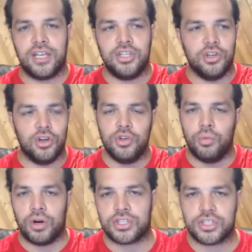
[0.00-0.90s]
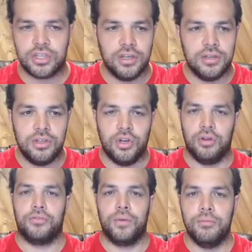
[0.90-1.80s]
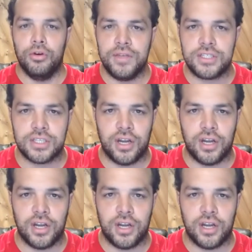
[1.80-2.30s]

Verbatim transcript: you know, you watched you know, three movies tonight.